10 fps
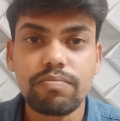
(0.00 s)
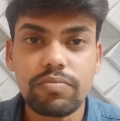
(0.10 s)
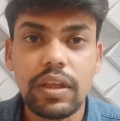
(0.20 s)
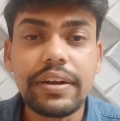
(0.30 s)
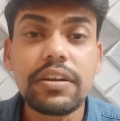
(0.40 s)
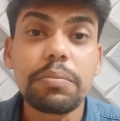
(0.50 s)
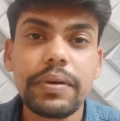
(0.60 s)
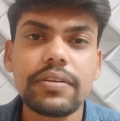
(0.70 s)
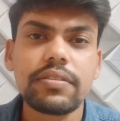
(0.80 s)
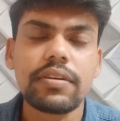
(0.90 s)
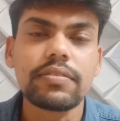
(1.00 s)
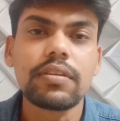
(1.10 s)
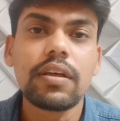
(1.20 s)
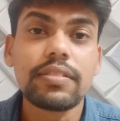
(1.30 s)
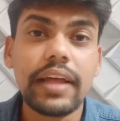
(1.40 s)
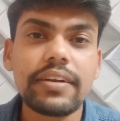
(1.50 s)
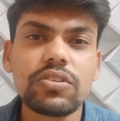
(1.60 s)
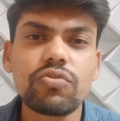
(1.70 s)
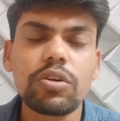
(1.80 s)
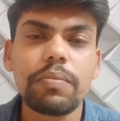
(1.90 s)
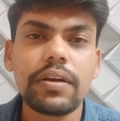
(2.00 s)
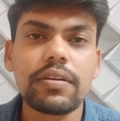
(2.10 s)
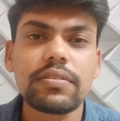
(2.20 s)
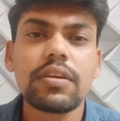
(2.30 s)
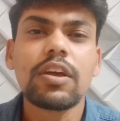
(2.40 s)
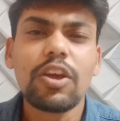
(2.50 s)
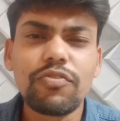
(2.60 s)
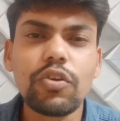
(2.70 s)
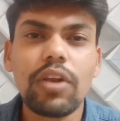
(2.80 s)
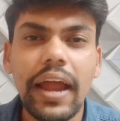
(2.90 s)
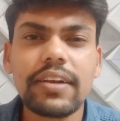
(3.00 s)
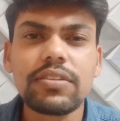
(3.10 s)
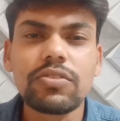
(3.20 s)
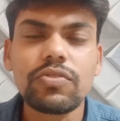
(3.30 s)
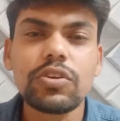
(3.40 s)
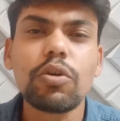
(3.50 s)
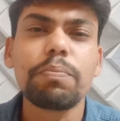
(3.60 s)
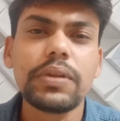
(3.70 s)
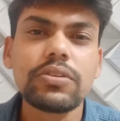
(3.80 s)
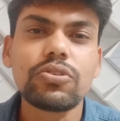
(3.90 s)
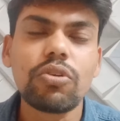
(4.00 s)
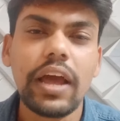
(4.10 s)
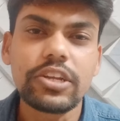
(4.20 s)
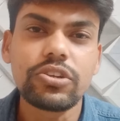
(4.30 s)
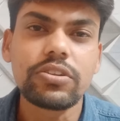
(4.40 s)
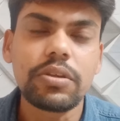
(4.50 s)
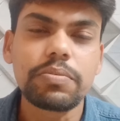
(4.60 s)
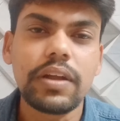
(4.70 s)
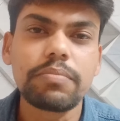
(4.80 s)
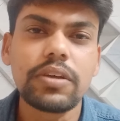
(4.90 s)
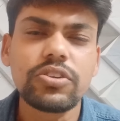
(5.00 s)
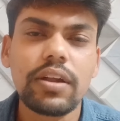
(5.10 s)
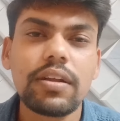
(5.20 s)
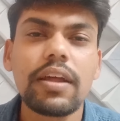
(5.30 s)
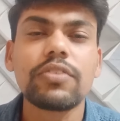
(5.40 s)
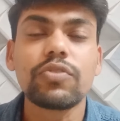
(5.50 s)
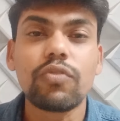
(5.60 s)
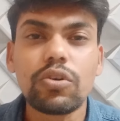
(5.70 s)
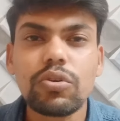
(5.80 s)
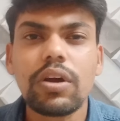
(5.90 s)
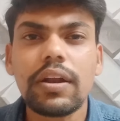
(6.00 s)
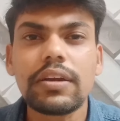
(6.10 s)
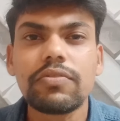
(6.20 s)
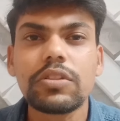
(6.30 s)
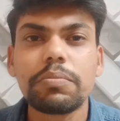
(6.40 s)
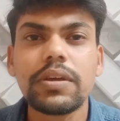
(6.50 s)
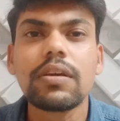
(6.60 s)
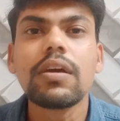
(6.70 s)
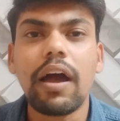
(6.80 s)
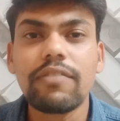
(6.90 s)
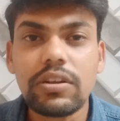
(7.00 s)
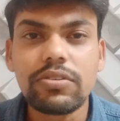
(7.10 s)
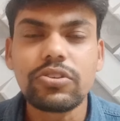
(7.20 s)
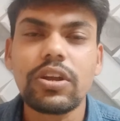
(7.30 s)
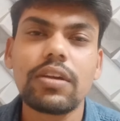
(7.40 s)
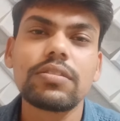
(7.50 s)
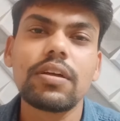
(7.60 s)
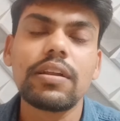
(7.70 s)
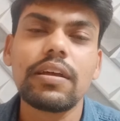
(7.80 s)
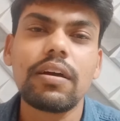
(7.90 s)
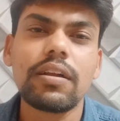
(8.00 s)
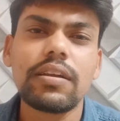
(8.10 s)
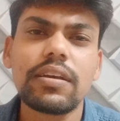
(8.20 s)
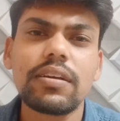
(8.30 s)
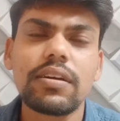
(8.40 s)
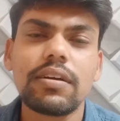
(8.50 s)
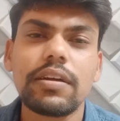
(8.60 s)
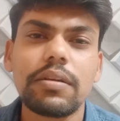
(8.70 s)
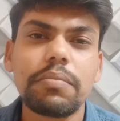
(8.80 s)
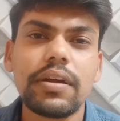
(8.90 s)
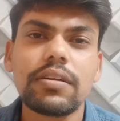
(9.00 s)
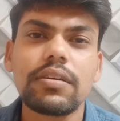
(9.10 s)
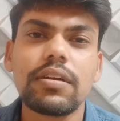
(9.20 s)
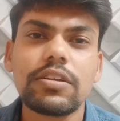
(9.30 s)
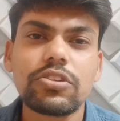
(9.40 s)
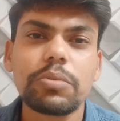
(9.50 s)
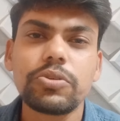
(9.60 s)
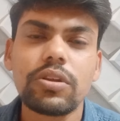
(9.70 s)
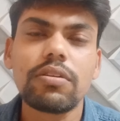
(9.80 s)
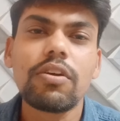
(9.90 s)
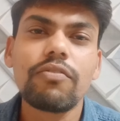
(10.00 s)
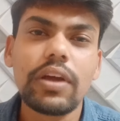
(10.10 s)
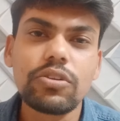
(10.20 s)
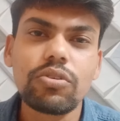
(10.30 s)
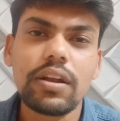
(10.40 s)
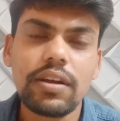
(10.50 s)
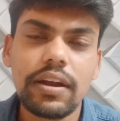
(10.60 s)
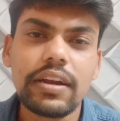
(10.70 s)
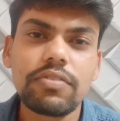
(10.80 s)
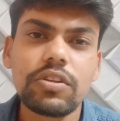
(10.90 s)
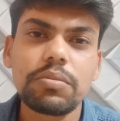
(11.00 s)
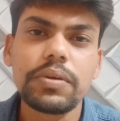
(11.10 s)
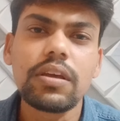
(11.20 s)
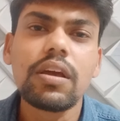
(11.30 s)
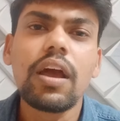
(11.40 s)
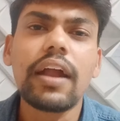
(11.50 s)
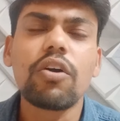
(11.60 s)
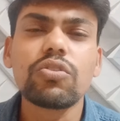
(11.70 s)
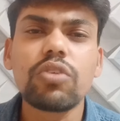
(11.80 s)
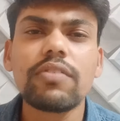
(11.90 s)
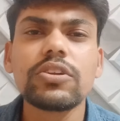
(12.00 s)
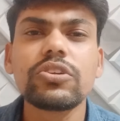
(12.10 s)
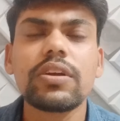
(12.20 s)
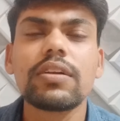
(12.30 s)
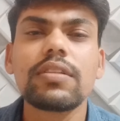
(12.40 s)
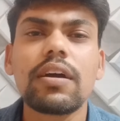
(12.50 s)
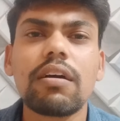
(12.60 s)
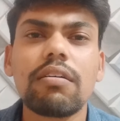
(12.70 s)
interpret things. That is what matters. If you like this video, please do like, share, subscribe the channel, and if you want to connect with me, I will share the link in my description where you can connect with me, and also I will share the